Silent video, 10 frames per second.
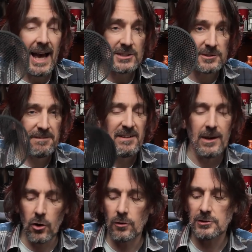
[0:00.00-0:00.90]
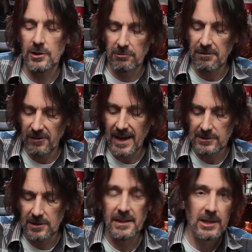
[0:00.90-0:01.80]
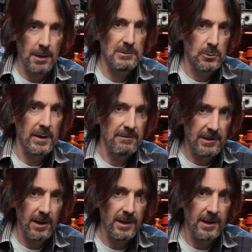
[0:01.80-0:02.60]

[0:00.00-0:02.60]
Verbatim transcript: has to fit onto the reflector that comes with the